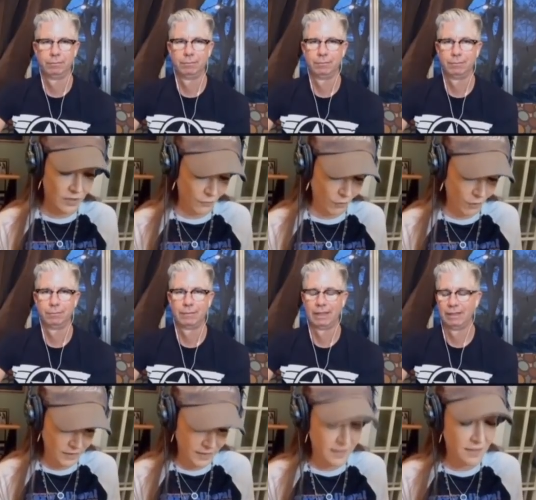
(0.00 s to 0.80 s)
Speaker 1: for all the deaths
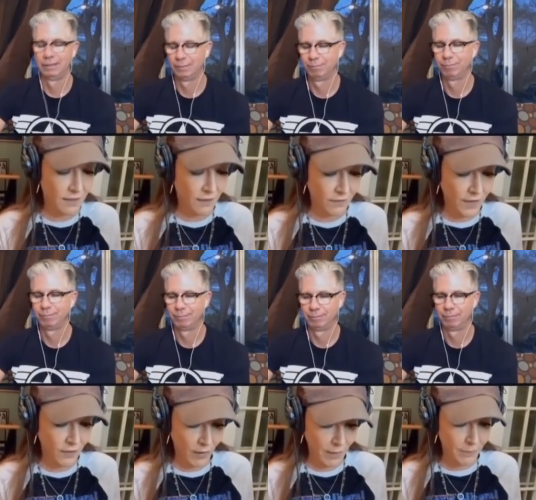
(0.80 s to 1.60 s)
that our fake rap
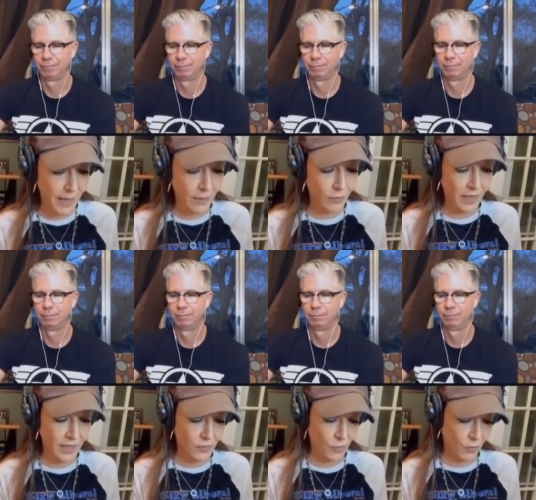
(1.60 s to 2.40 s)
mm. battle and
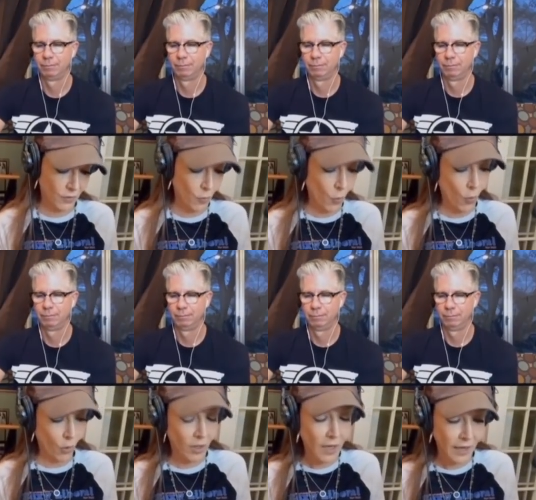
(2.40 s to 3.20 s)
or war
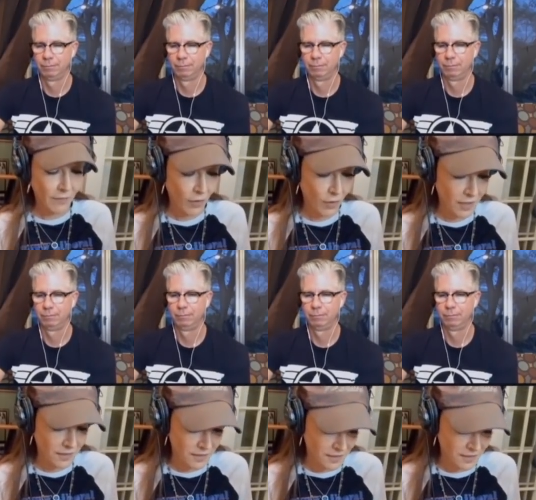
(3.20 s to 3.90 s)
have caused,